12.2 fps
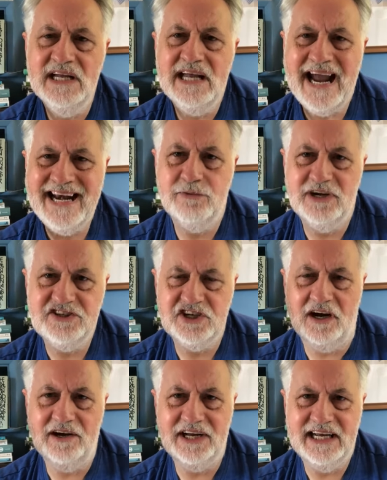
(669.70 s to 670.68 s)
anyway,
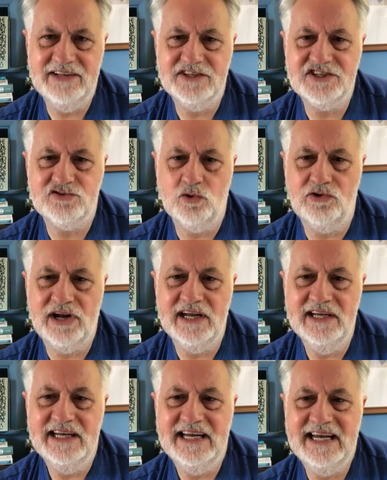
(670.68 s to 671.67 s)
Dana in the story
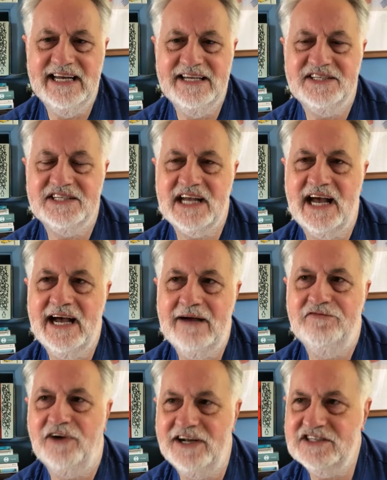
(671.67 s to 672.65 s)
is
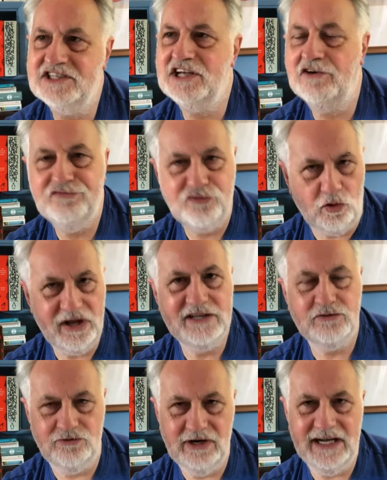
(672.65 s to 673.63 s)
finds herself falling
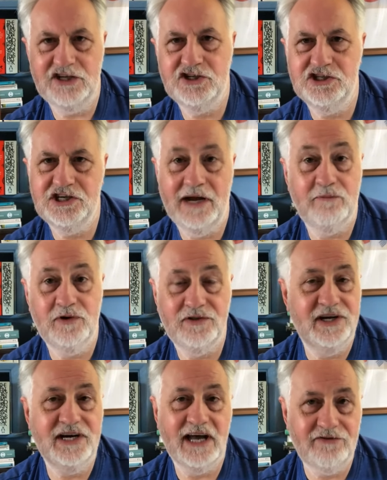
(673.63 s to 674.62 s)
into a relationship with
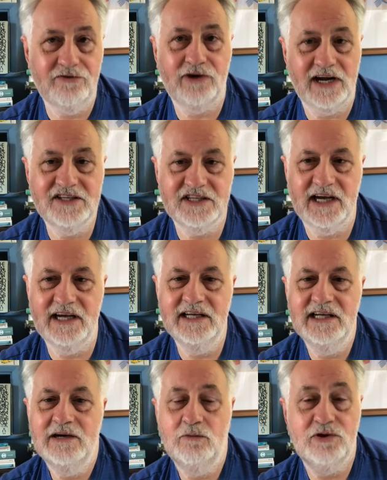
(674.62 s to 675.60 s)
another writer,
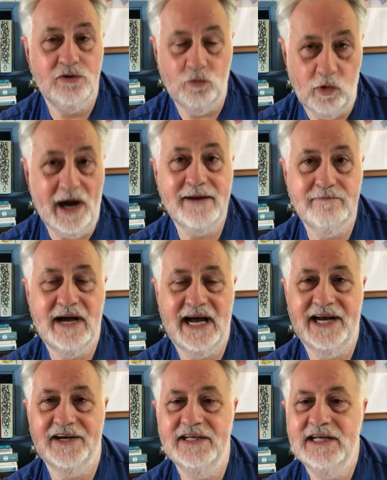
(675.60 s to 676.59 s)
with a white
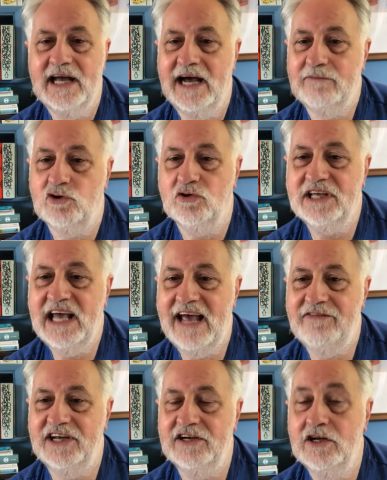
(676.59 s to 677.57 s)
man called
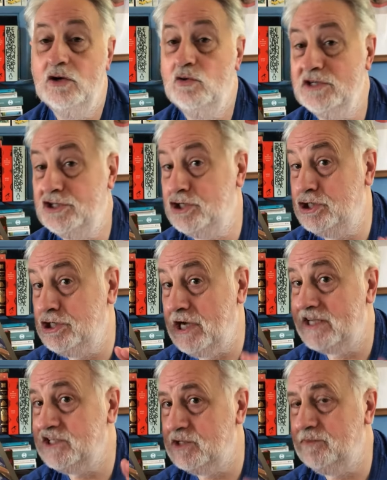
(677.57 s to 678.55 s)
Kevin, who is
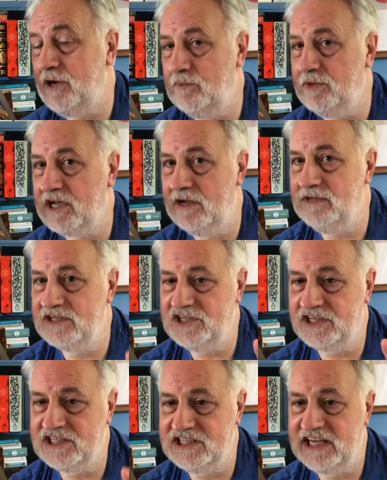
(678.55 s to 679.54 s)
just about becoming
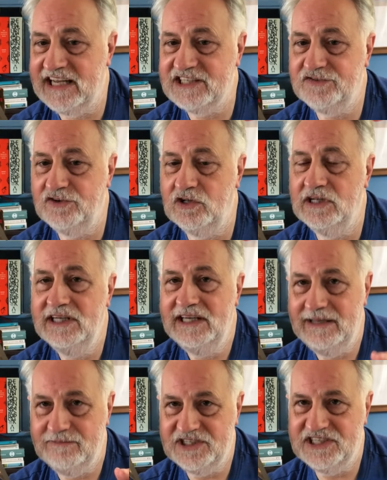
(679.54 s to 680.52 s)
successful
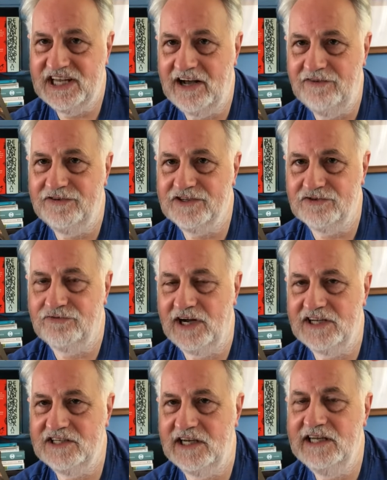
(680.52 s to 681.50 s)
himself as a
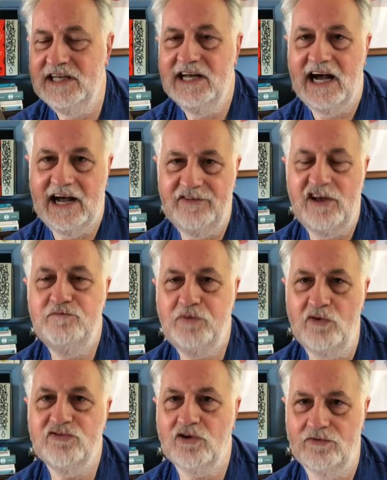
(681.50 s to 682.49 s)
writer. And they've
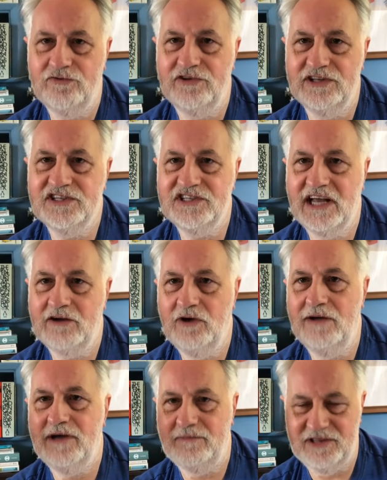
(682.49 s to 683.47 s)
both gone through this thing
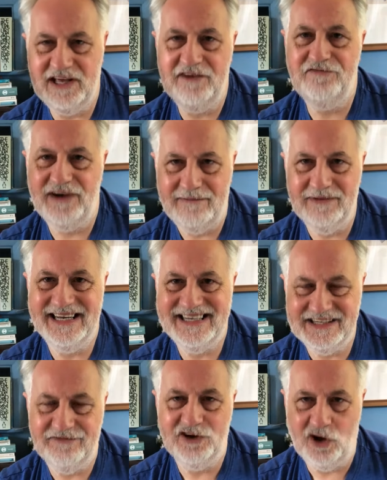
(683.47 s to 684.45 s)
where maybe their
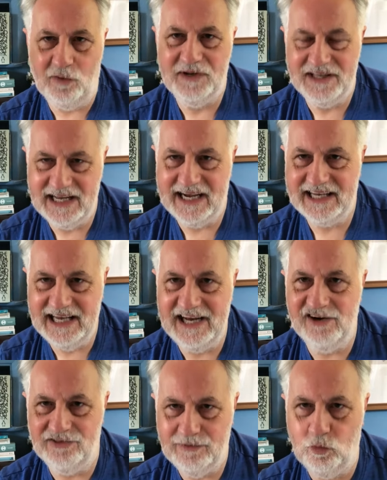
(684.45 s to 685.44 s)
families have not been that
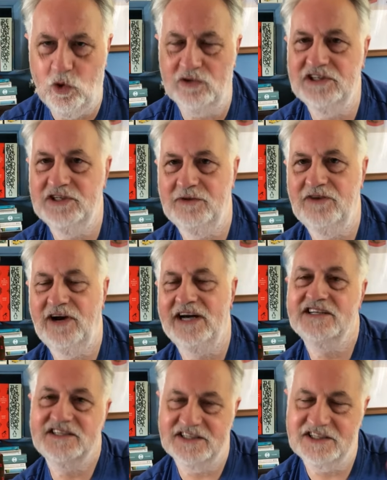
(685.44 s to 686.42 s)
keen on them wanting to be
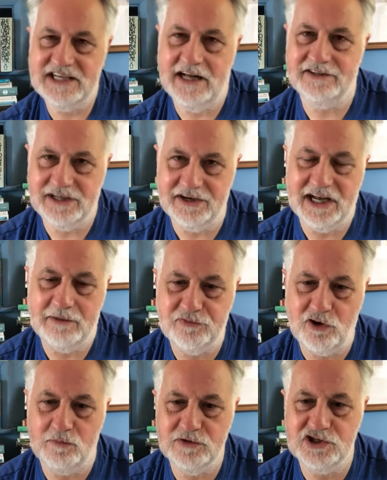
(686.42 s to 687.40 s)
writers and to settle down and get
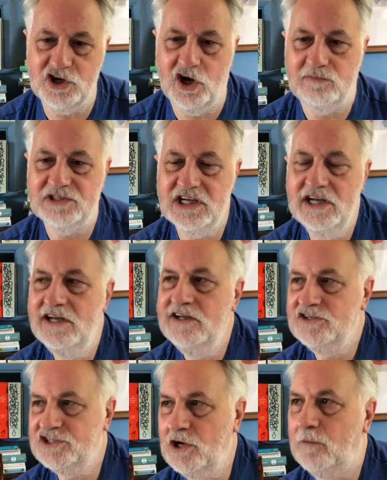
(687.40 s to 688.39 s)
proper jobs.
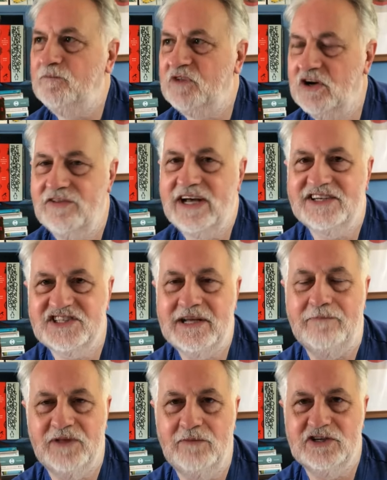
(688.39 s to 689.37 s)
So, you know, that's
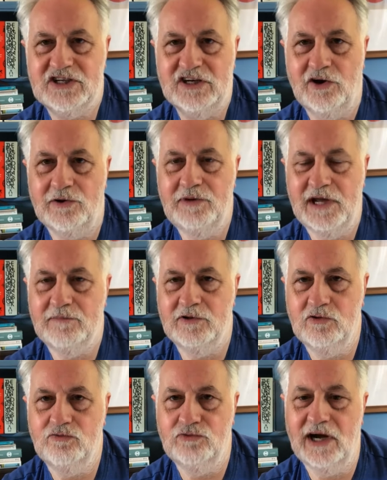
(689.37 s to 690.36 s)
something which a lot of people
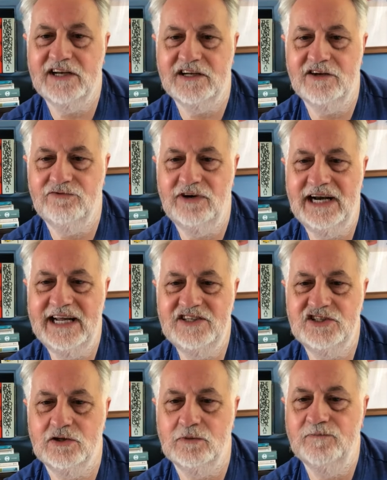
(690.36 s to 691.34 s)
who write can relate
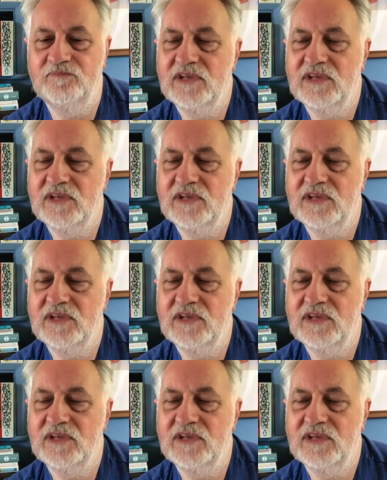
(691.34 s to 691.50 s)
to.